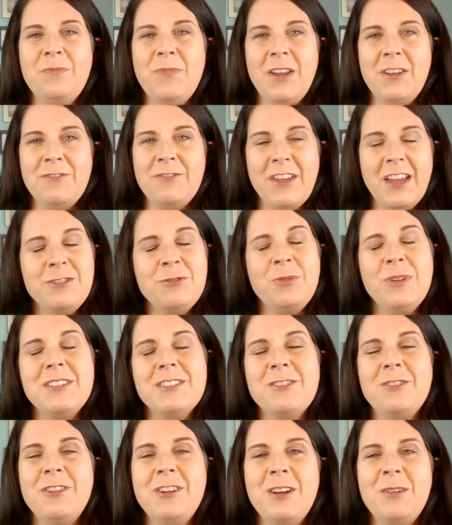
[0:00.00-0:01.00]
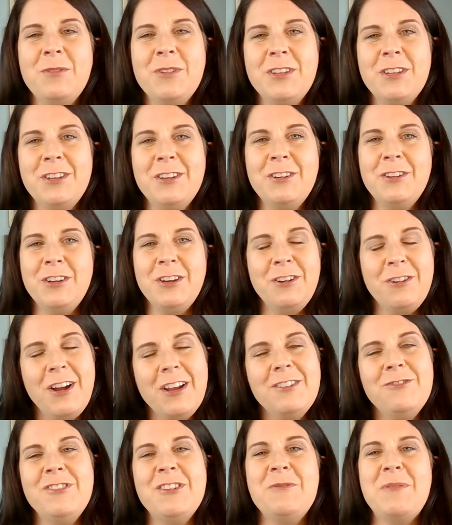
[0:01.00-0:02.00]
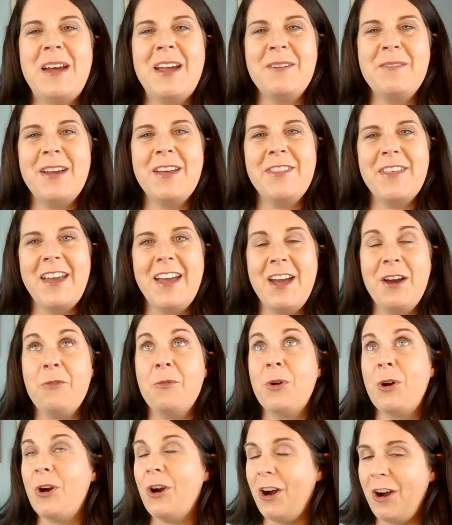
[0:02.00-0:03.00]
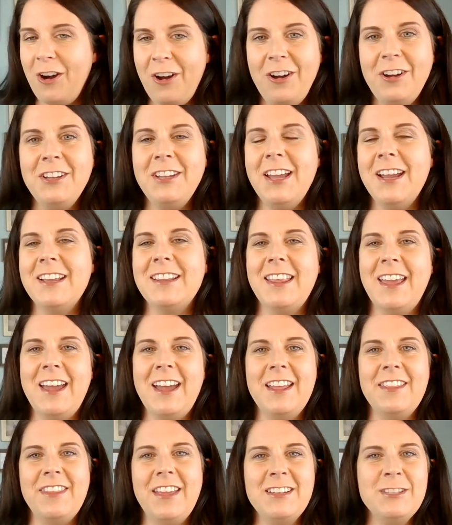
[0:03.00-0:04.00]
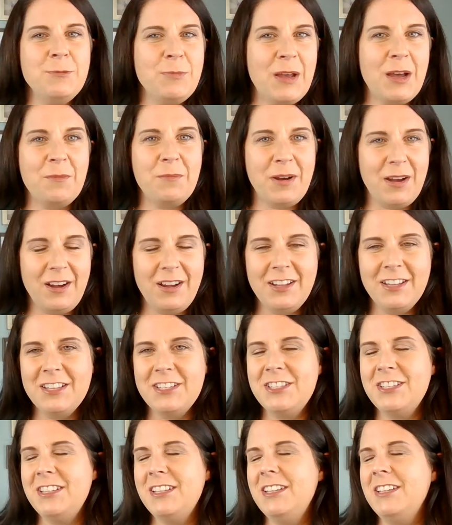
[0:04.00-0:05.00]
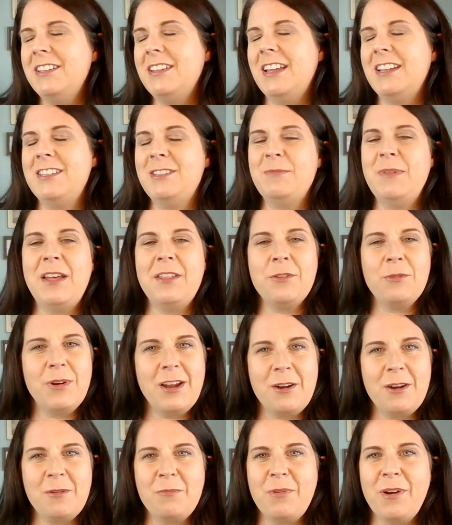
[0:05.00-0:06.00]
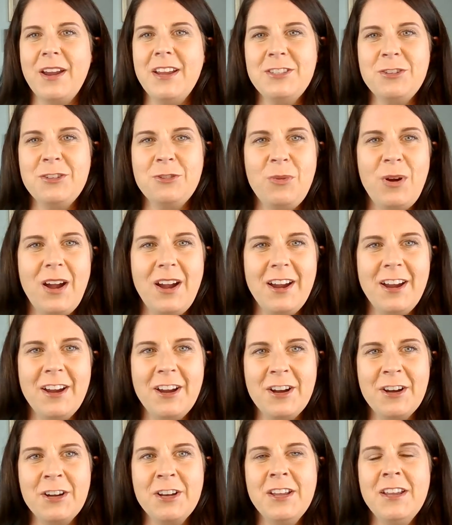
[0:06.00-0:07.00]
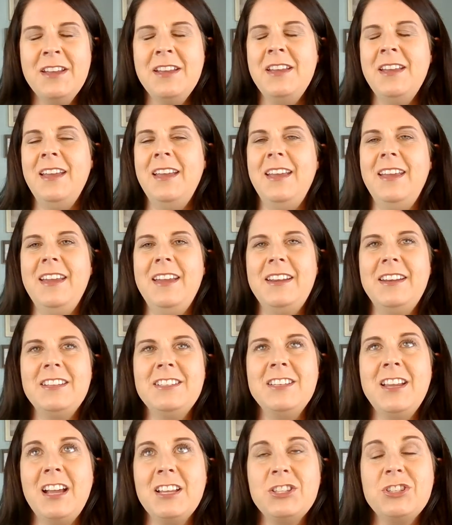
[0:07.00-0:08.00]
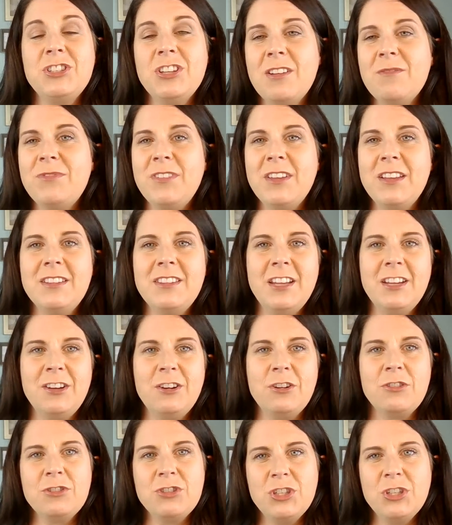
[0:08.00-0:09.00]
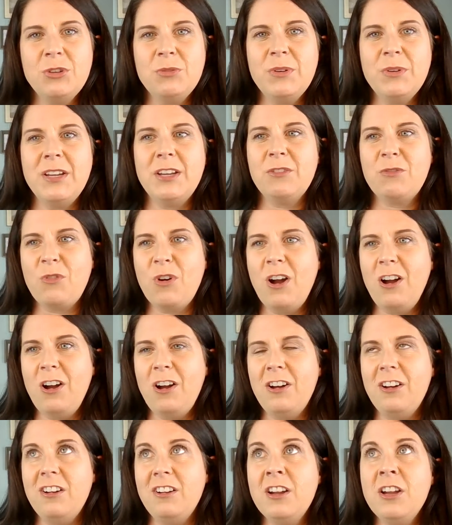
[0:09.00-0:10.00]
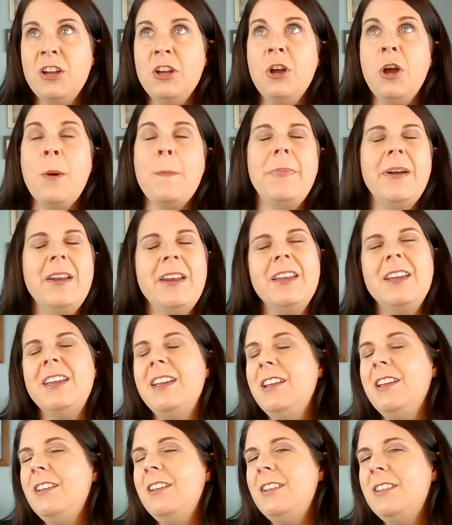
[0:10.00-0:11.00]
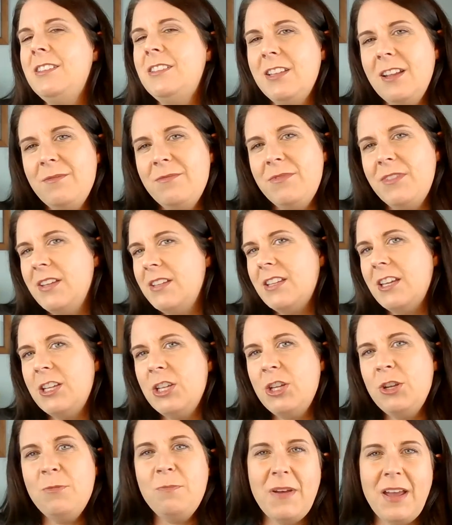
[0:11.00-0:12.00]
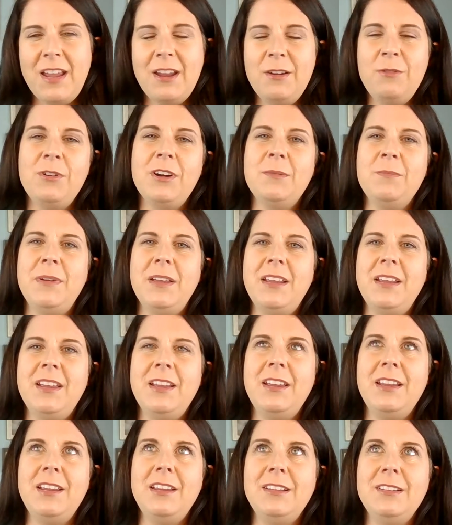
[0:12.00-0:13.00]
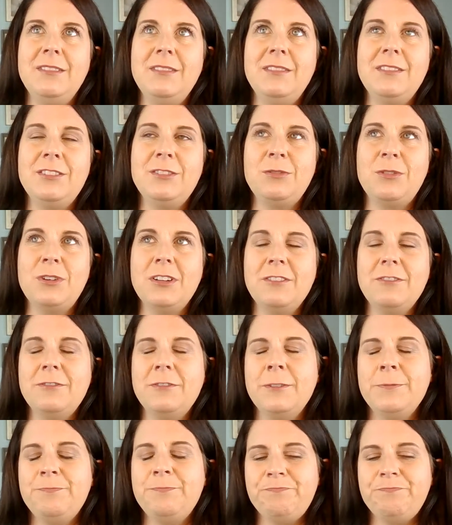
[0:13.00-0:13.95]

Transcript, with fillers: if that's what's going on with you, you don't have to feel bad about that. We're all like that. That's about biology. That's about the way our brains are wired. And it's not something that you're doing wrong, but it is something that you may want to be sort of